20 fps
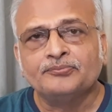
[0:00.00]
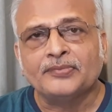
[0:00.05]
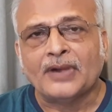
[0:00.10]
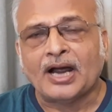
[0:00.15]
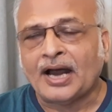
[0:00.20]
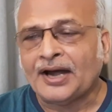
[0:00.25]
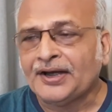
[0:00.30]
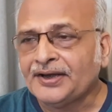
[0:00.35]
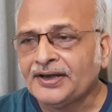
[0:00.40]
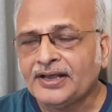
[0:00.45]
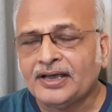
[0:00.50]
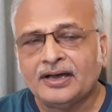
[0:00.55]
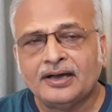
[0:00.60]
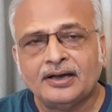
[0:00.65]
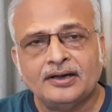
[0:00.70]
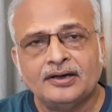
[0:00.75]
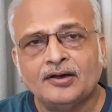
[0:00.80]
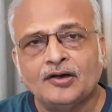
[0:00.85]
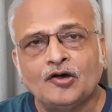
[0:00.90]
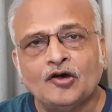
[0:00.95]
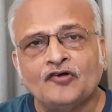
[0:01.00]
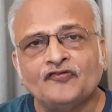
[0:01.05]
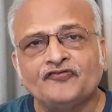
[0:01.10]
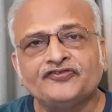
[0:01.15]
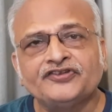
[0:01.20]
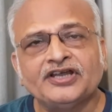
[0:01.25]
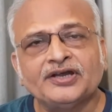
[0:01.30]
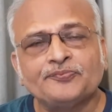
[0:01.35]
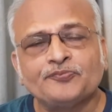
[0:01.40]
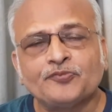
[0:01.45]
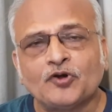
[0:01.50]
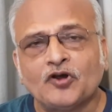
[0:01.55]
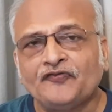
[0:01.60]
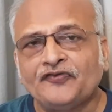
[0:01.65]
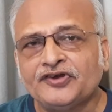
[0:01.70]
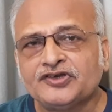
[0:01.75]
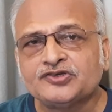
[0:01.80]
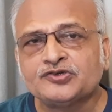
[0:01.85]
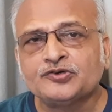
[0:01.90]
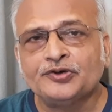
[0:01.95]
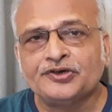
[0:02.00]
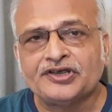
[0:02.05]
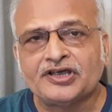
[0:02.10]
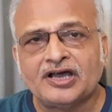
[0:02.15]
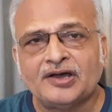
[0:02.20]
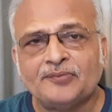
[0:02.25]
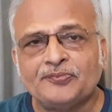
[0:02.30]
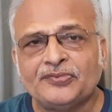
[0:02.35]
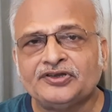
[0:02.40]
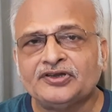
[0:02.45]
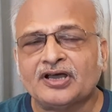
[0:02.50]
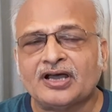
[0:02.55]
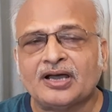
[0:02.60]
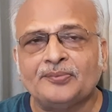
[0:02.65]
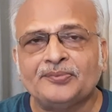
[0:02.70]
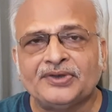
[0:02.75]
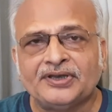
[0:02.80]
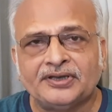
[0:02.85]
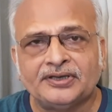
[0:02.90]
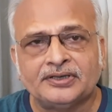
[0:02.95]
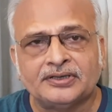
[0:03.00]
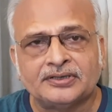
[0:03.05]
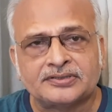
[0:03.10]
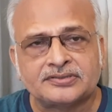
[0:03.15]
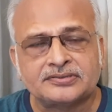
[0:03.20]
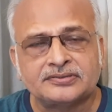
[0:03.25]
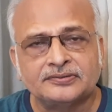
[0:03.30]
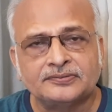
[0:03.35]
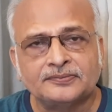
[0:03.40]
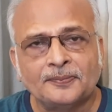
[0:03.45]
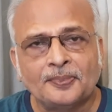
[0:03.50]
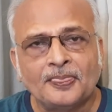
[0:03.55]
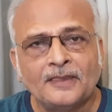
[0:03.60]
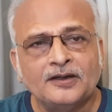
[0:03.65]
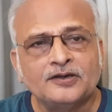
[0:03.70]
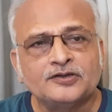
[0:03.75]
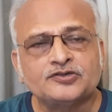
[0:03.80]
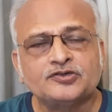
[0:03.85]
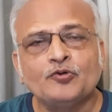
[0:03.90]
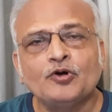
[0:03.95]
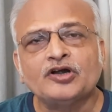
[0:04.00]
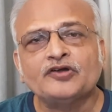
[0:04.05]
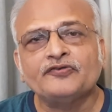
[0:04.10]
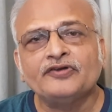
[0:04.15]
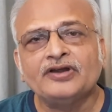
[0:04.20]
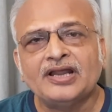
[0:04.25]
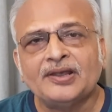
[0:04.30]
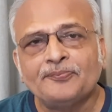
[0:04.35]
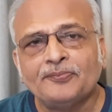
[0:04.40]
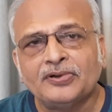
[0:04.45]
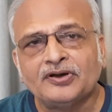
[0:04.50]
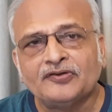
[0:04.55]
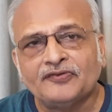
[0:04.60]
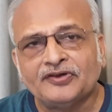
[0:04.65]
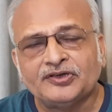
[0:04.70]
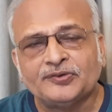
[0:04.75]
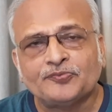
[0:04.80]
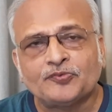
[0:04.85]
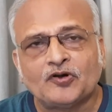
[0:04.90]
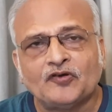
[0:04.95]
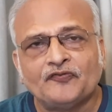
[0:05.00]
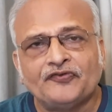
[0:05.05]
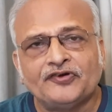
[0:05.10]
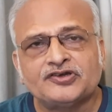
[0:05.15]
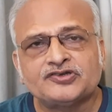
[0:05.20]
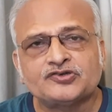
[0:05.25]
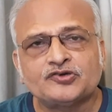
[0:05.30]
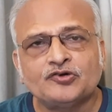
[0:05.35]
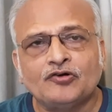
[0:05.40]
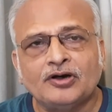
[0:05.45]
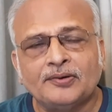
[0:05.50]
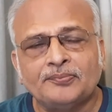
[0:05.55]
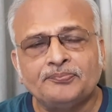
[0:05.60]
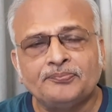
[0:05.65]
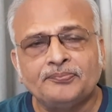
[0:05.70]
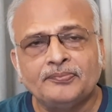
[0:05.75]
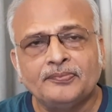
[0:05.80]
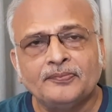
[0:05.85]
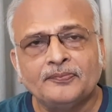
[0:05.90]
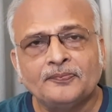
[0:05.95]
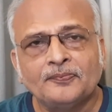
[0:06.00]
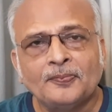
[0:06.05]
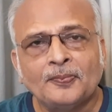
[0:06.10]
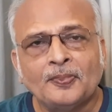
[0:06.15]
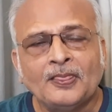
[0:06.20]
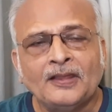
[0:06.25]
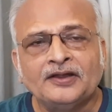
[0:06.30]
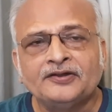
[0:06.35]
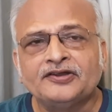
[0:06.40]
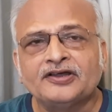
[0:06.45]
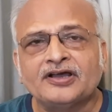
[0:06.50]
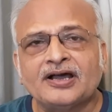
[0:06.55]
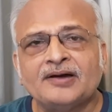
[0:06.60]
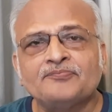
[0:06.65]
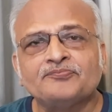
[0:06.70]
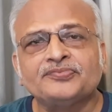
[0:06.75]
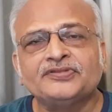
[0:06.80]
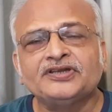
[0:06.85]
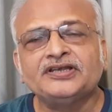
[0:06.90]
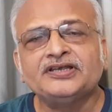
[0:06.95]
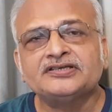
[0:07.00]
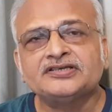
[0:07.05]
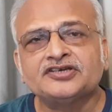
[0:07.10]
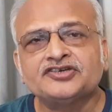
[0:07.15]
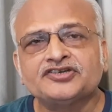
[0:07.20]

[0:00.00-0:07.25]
idea of their profits going up in the coming years. So what will happen when the profits go up? the company's